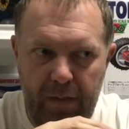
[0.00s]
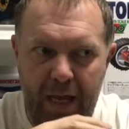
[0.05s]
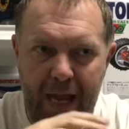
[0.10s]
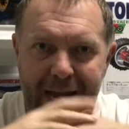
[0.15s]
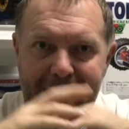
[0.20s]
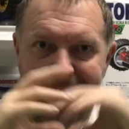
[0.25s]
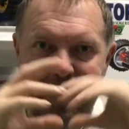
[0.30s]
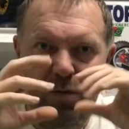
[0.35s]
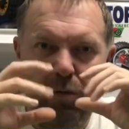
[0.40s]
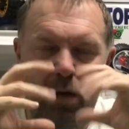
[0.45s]

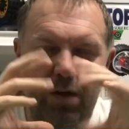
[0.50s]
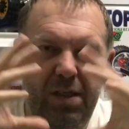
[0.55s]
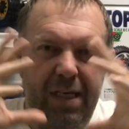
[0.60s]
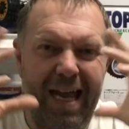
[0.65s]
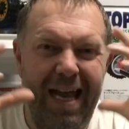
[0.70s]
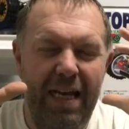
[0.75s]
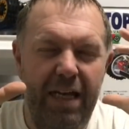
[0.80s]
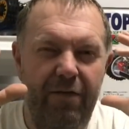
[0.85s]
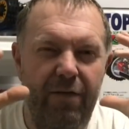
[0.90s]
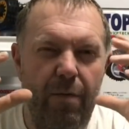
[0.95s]
I asked what's
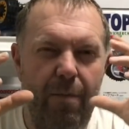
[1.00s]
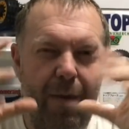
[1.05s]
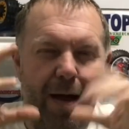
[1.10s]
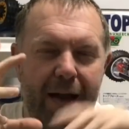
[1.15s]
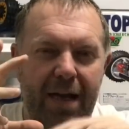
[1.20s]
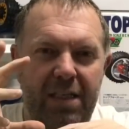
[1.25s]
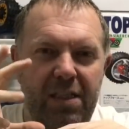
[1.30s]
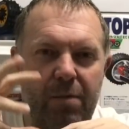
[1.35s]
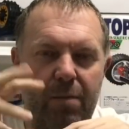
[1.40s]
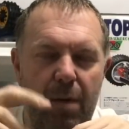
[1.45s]
kind of the
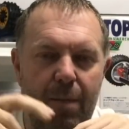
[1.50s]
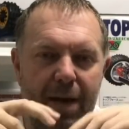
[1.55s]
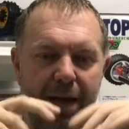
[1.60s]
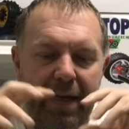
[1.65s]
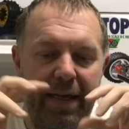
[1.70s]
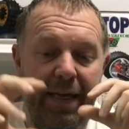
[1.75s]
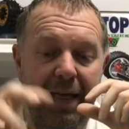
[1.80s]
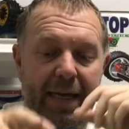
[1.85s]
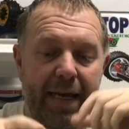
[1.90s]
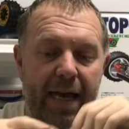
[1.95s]
maximum I
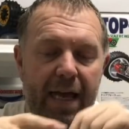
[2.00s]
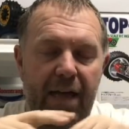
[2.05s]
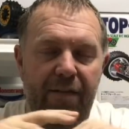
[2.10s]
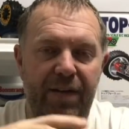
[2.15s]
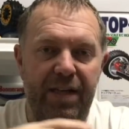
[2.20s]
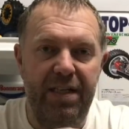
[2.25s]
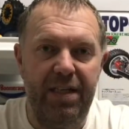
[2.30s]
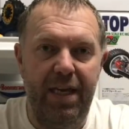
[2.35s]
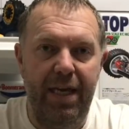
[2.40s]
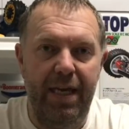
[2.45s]
can get out of
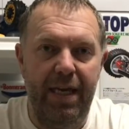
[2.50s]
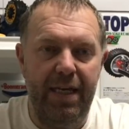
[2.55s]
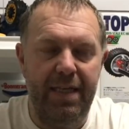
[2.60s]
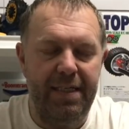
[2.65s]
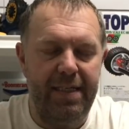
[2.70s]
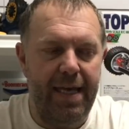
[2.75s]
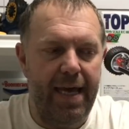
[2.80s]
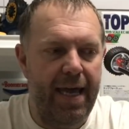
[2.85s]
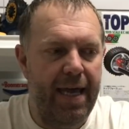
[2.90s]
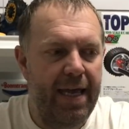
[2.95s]
this gear
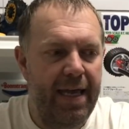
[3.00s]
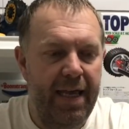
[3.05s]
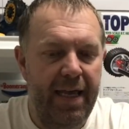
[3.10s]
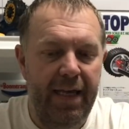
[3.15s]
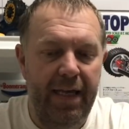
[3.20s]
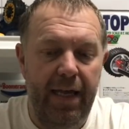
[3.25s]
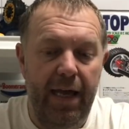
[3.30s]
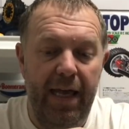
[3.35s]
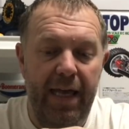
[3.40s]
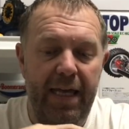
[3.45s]
set.
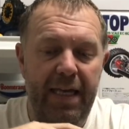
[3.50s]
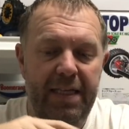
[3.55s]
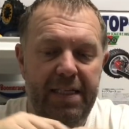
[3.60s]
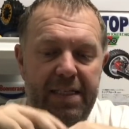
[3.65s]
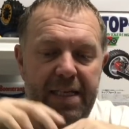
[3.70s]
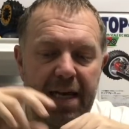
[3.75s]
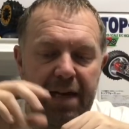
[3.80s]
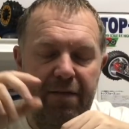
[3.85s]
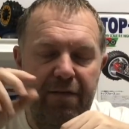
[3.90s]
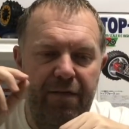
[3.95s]
Now he
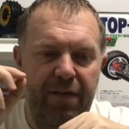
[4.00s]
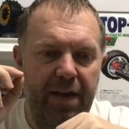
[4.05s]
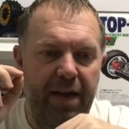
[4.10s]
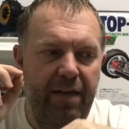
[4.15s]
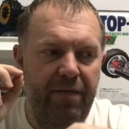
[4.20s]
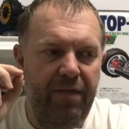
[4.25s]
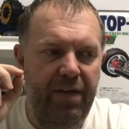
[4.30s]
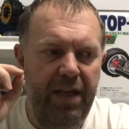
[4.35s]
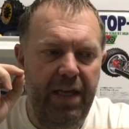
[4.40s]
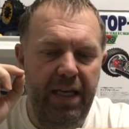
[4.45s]
said
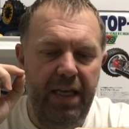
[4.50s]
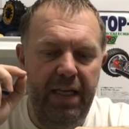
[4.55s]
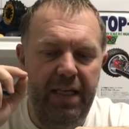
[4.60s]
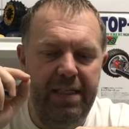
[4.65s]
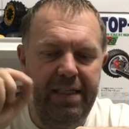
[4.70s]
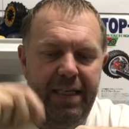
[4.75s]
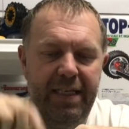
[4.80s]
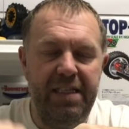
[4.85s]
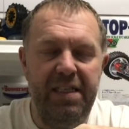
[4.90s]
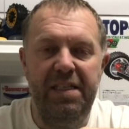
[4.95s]
fit the
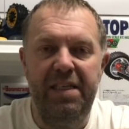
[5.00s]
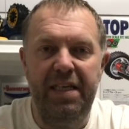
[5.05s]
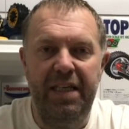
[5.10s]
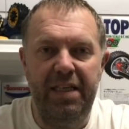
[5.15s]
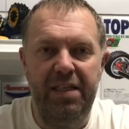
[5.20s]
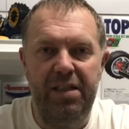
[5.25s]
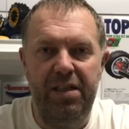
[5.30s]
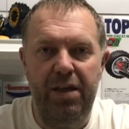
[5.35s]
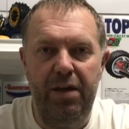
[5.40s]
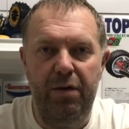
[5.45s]

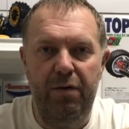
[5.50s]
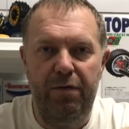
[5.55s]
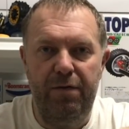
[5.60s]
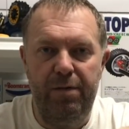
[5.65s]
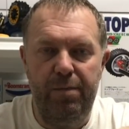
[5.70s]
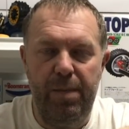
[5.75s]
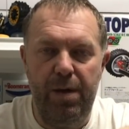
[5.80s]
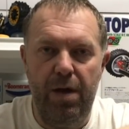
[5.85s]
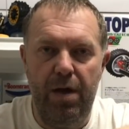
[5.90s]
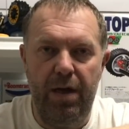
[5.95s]
66 tooth
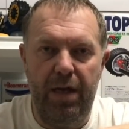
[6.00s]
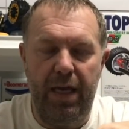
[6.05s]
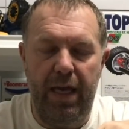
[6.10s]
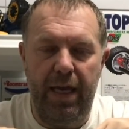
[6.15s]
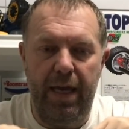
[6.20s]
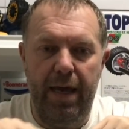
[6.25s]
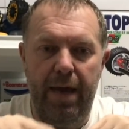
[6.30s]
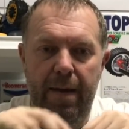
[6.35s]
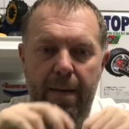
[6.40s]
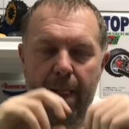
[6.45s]
spur
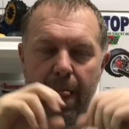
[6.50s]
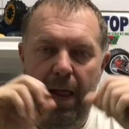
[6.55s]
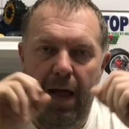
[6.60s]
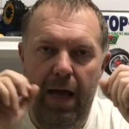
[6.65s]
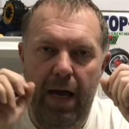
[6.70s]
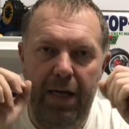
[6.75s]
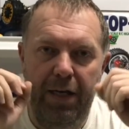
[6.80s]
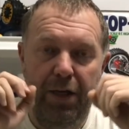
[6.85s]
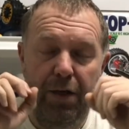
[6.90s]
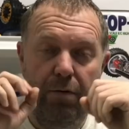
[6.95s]
gear
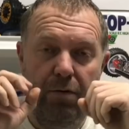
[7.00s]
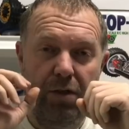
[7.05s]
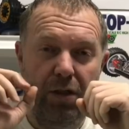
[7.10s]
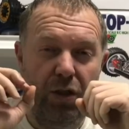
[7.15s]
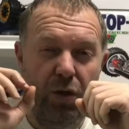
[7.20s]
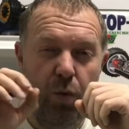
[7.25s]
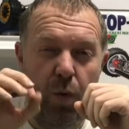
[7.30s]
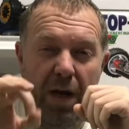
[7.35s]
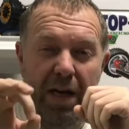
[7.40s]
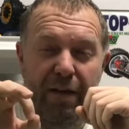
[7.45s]
and use a
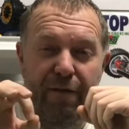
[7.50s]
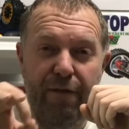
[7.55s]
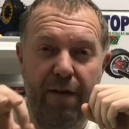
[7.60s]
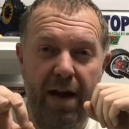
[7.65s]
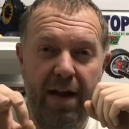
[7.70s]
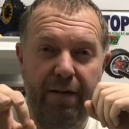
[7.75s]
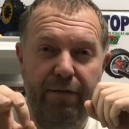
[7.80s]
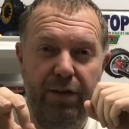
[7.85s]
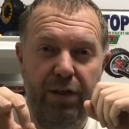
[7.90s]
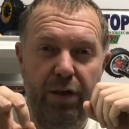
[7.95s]

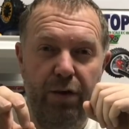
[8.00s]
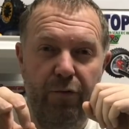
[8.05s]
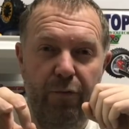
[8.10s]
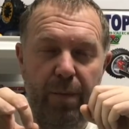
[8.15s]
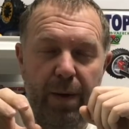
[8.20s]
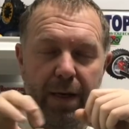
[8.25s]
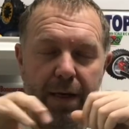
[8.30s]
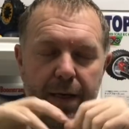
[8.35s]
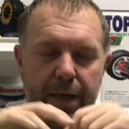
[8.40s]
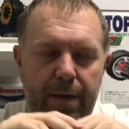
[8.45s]
25 tooth
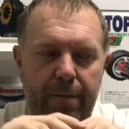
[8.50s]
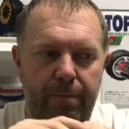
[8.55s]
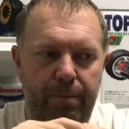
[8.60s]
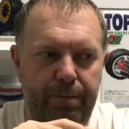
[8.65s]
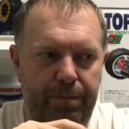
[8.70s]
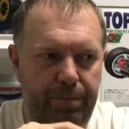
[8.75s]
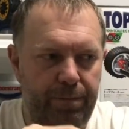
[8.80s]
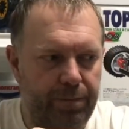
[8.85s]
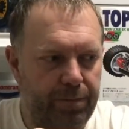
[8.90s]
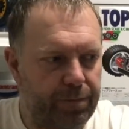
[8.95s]
pinion.
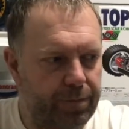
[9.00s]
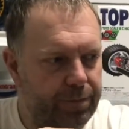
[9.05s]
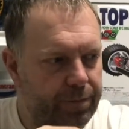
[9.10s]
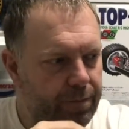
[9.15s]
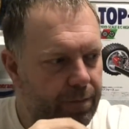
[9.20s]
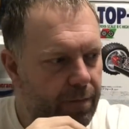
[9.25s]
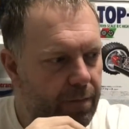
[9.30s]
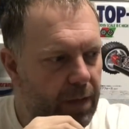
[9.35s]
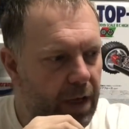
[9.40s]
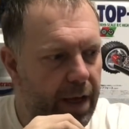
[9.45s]

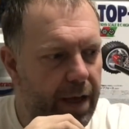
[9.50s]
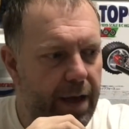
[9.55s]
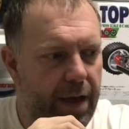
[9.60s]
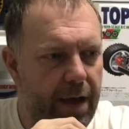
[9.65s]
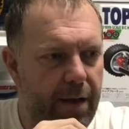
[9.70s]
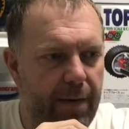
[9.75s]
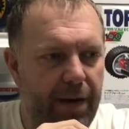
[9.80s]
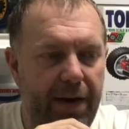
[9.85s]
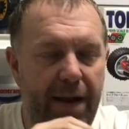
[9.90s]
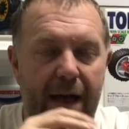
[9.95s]

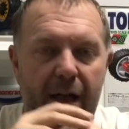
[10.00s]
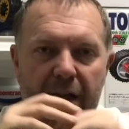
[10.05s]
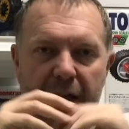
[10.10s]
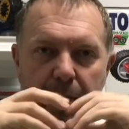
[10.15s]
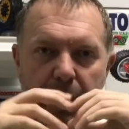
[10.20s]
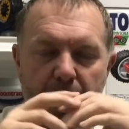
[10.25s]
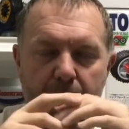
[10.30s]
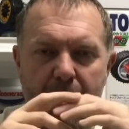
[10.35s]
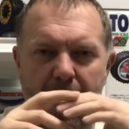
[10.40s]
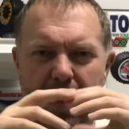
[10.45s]
And that'll
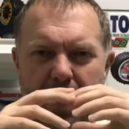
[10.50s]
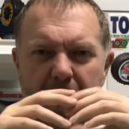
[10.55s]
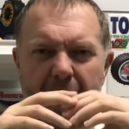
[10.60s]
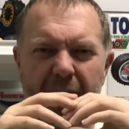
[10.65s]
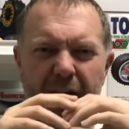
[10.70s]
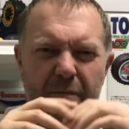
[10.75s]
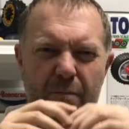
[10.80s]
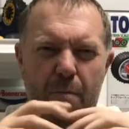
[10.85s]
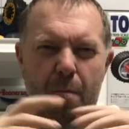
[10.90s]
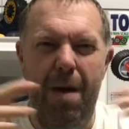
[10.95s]
give me my
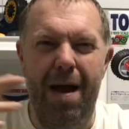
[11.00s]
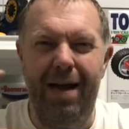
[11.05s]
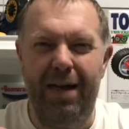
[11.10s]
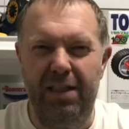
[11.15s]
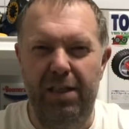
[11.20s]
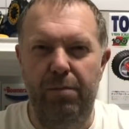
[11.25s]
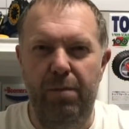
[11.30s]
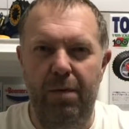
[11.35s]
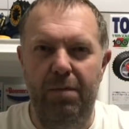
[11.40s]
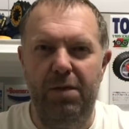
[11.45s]
kind of
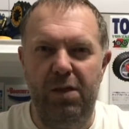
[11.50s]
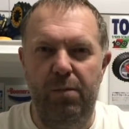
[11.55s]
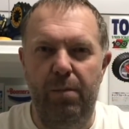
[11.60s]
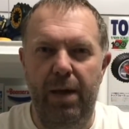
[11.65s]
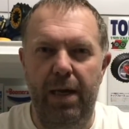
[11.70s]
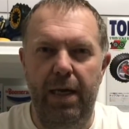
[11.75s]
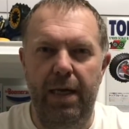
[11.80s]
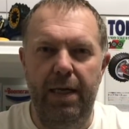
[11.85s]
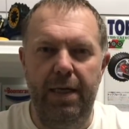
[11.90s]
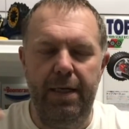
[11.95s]
maximum
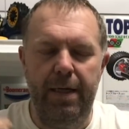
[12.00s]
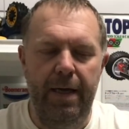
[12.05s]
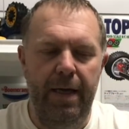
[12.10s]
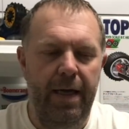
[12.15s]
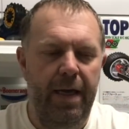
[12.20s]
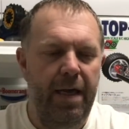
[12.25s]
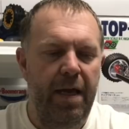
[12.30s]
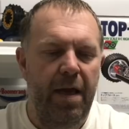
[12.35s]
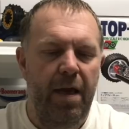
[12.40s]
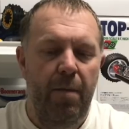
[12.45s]
speed.
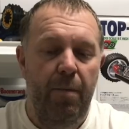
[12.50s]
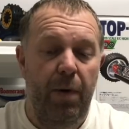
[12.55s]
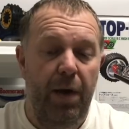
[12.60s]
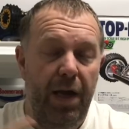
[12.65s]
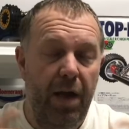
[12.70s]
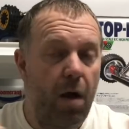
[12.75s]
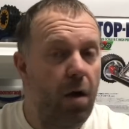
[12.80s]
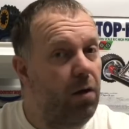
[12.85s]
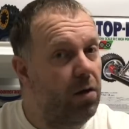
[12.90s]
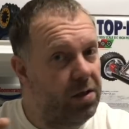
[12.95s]
But
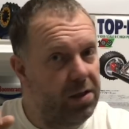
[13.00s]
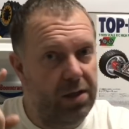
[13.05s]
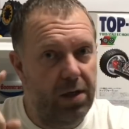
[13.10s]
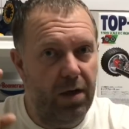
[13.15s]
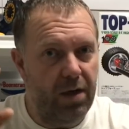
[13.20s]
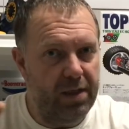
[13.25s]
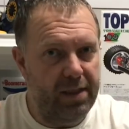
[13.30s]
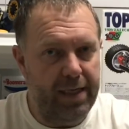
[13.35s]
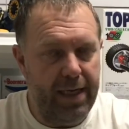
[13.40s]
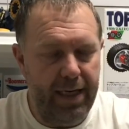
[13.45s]
he
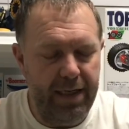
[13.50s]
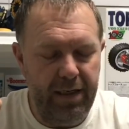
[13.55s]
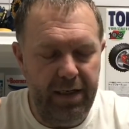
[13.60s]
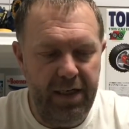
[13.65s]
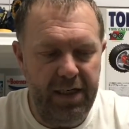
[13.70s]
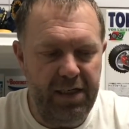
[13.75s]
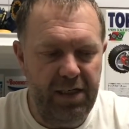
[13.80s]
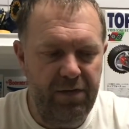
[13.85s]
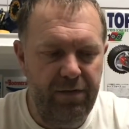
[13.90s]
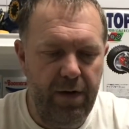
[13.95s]
also said, and
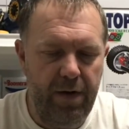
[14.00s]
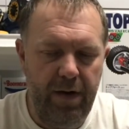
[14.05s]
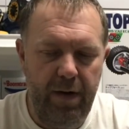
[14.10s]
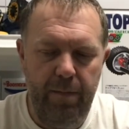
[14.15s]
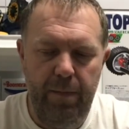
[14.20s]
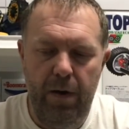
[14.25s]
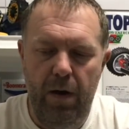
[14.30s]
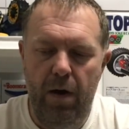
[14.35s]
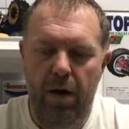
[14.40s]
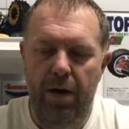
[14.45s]
this is very
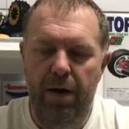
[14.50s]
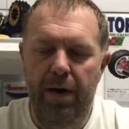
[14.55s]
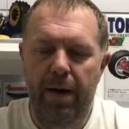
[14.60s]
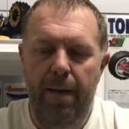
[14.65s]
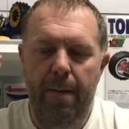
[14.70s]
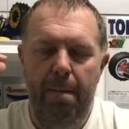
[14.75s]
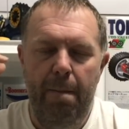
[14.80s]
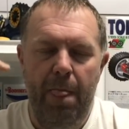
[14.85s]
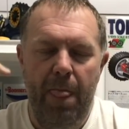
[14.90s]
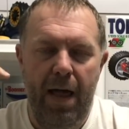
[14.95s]
important,
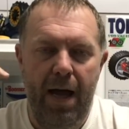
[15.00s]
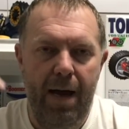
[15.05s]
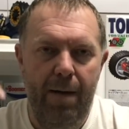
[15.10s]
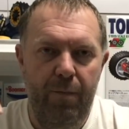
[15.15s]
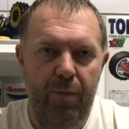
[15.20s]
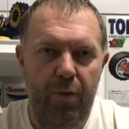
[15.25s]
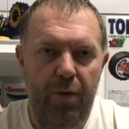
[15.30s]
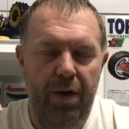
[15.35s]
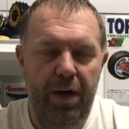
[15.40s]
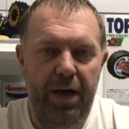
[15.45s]

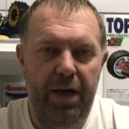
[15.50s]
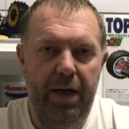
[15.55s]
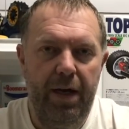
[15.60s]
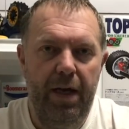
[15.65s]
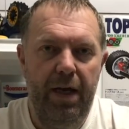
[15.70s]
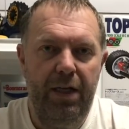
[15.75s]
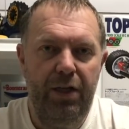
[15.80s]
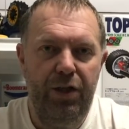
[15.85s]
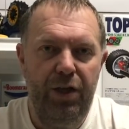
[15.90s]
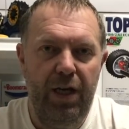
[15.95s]
I'm running
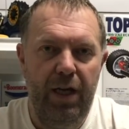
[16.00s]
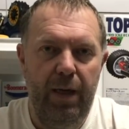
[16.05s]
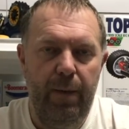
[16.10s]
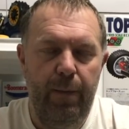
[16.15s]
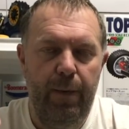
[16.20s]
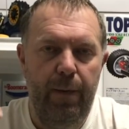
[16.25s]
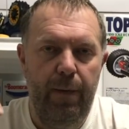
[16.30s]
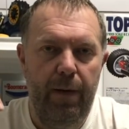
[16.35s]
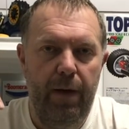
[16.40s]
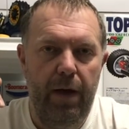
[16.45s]
a
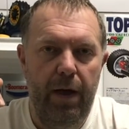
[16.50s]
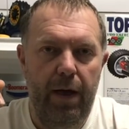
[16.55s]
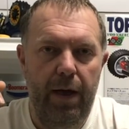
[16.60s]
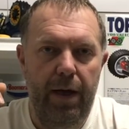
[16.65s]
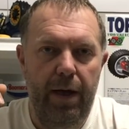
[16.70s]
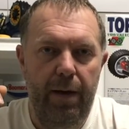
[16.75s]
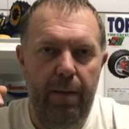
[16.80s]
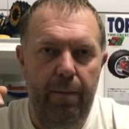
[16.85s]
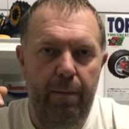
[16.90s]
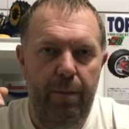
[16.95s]
cheap
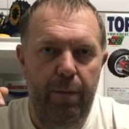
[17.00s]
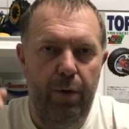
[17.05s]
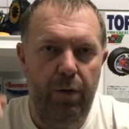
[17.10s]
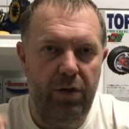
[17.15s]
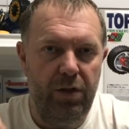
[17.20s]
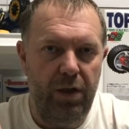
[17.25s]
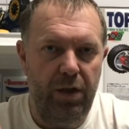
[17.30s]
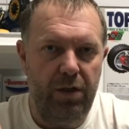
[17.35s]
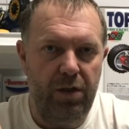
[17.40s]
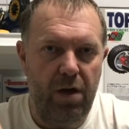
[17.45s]

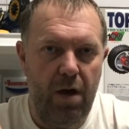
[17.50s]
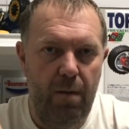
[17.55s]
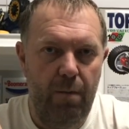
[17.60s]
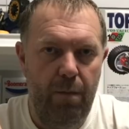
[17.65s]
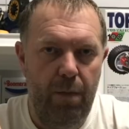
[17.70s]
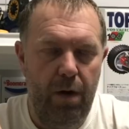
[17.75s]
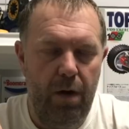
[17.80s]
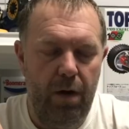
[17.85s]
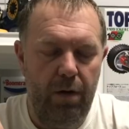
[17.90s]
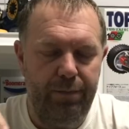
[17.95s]
brushless
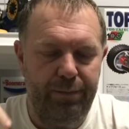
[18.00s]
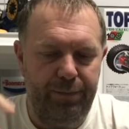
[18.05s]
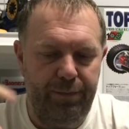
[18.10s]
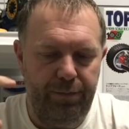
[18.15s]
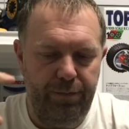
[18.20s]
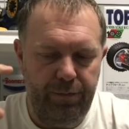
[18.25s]
combo.